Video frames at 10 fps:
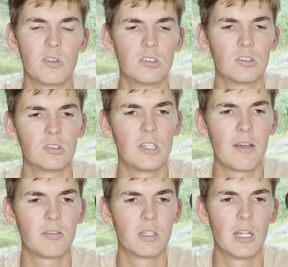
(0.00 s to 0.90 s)
This is
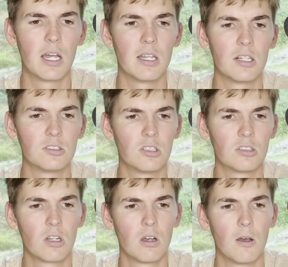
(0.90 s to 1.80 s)
definitely not
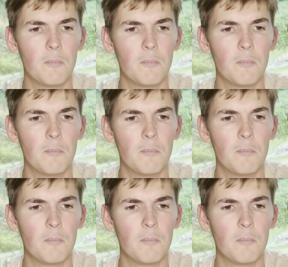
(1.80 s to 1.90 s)
nonsense at all.